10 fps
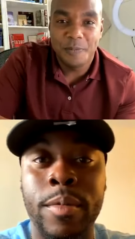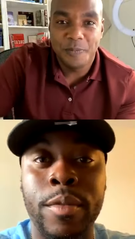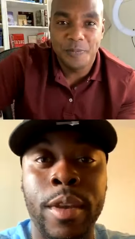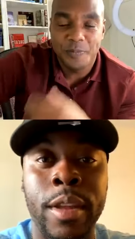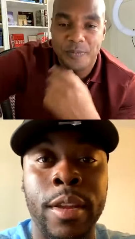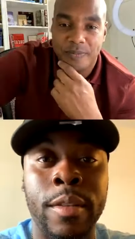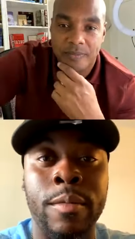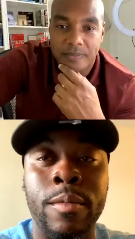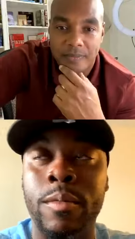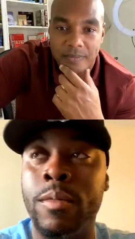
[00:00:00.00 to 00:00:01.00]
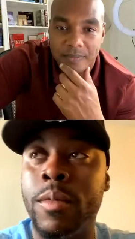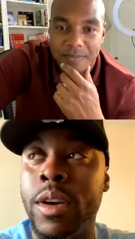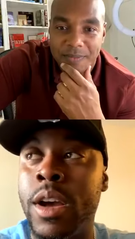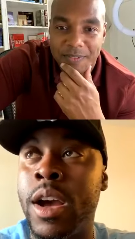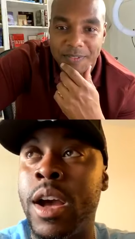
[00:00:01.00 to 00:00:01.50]
Speaker 1: in
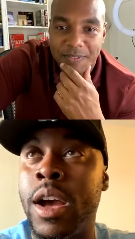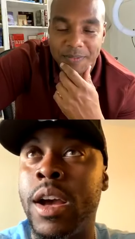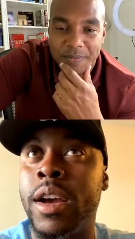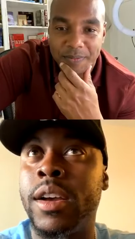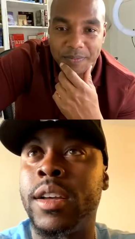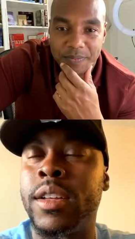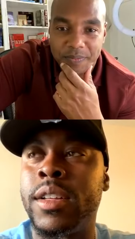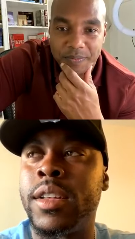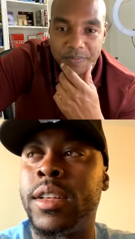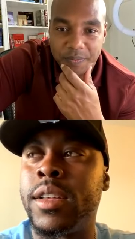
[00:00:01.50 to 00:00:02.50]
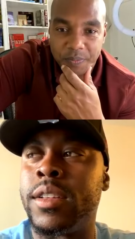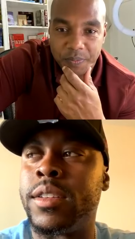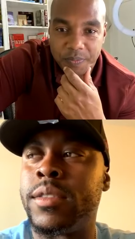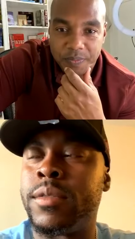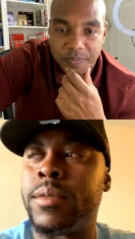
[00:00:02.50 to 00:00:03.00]
uh
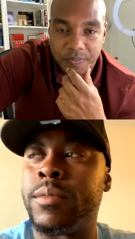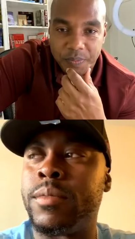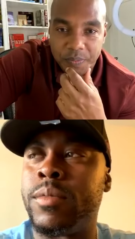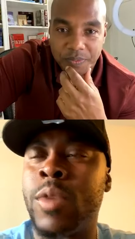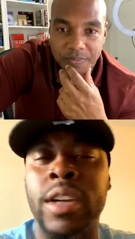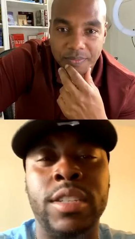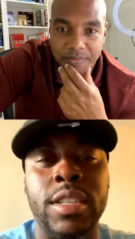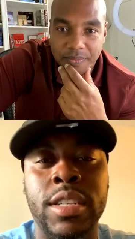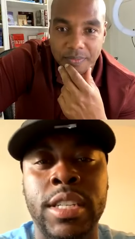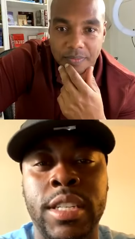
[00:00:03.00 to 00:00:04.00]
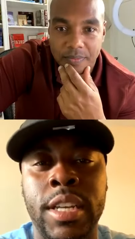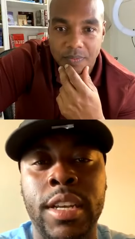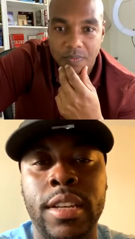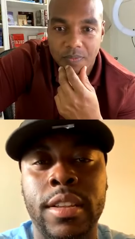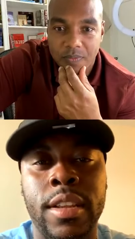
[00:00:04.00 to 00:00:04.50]
Washington D.C.
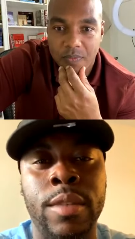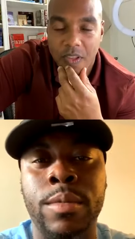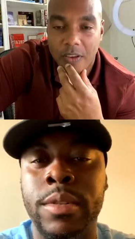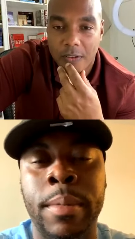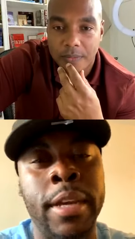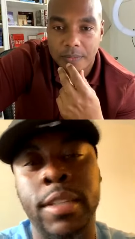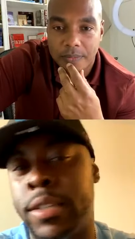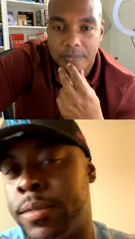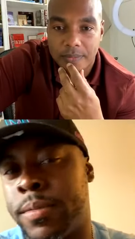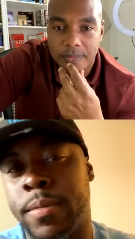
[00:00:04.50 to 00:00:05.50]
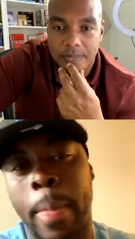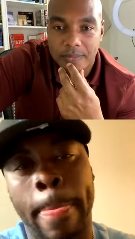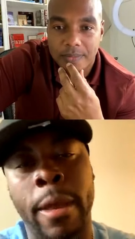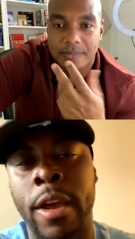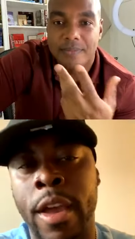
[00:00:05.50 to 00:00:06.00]
It was uh-huh. amazing. Uh,